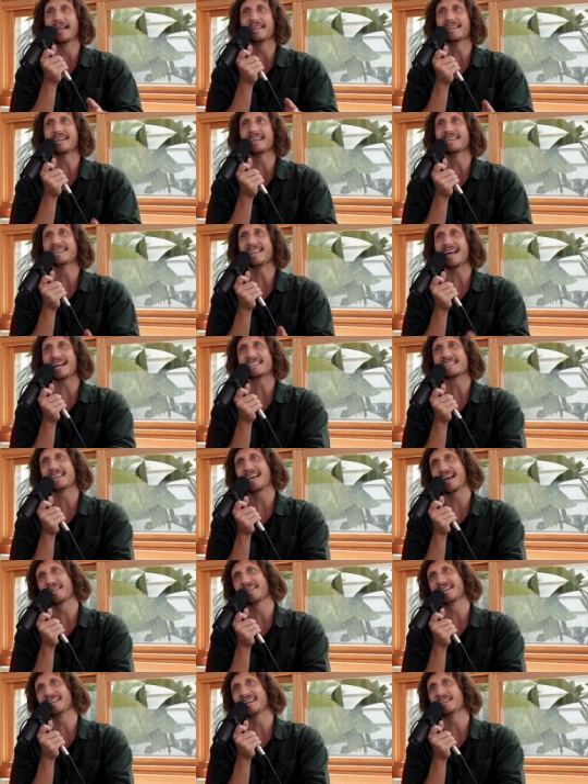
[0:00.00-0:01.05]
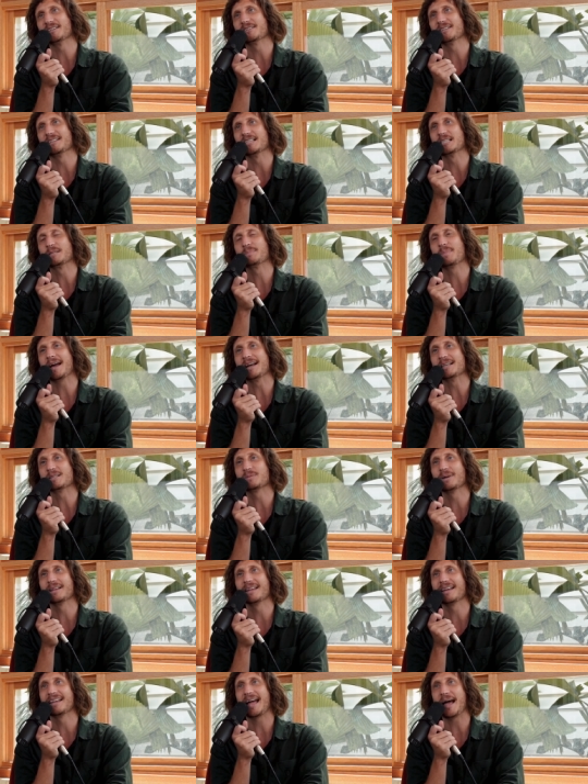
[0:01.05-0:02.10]
And then that's how they get into this space
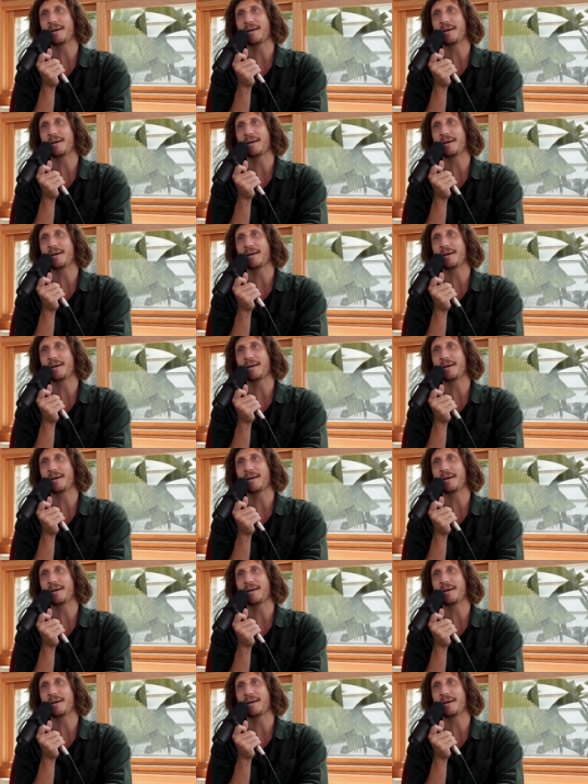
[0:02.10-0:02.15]
where they